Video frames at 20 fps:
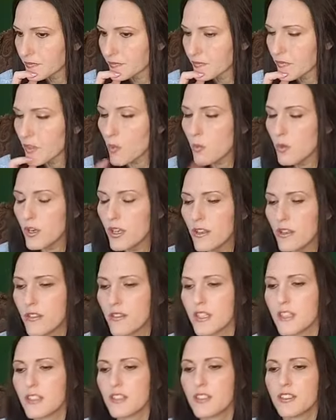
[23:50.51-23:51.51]
One of the
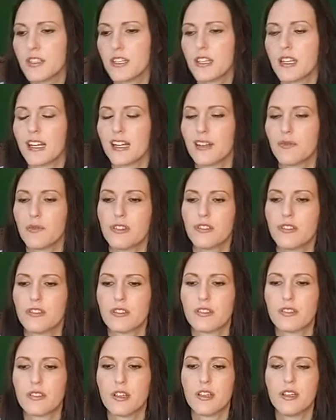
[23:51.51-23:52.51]
things that I
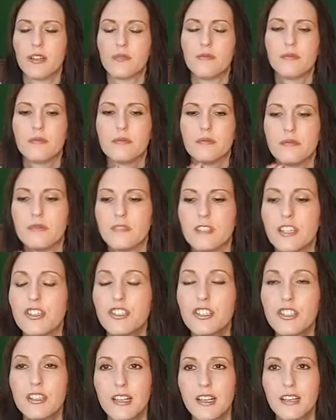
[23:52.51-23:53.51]
was
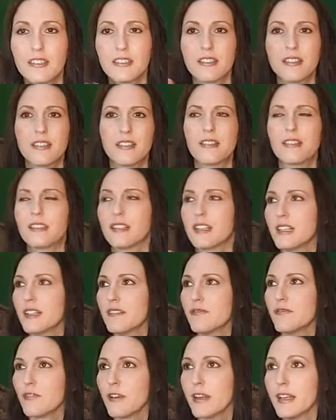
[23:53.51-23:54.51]
teaching last night that I
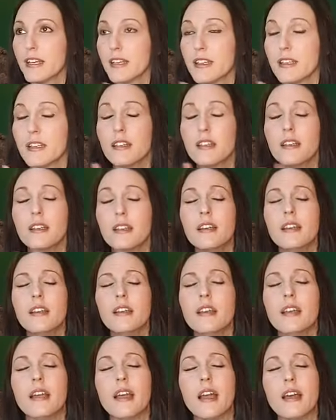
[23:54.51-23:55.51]
have read,
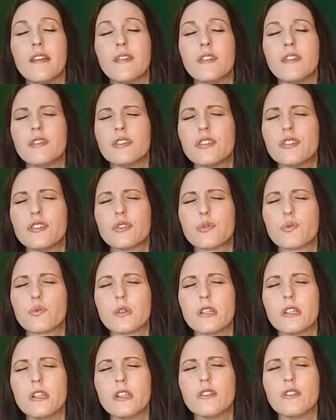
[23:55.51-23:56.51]
and this is a
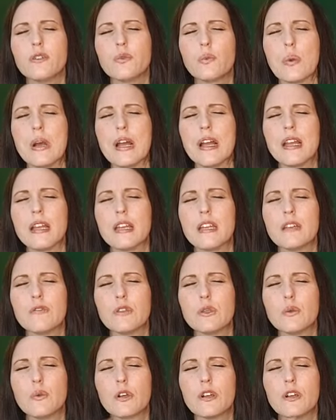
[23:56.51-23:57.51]
really good way if
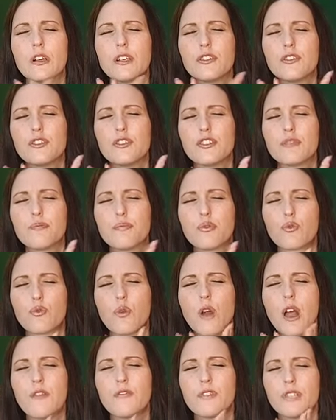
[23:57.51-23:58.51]
you are not used to
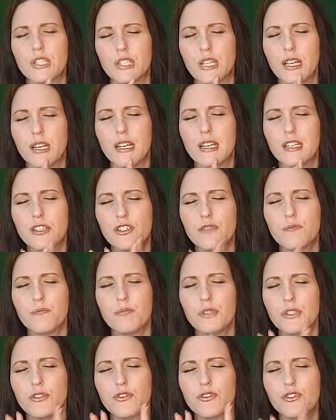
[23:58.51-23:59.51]
prophesying, to
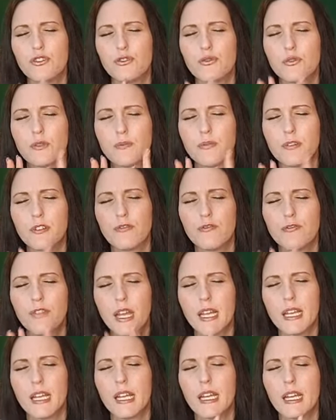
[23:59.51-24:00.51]
build your
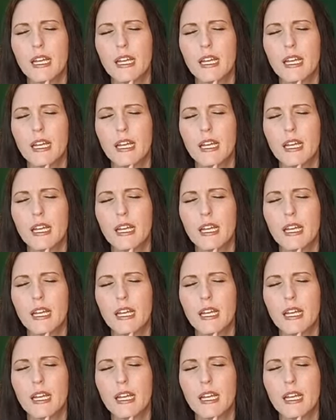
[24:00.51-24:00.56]
prophetic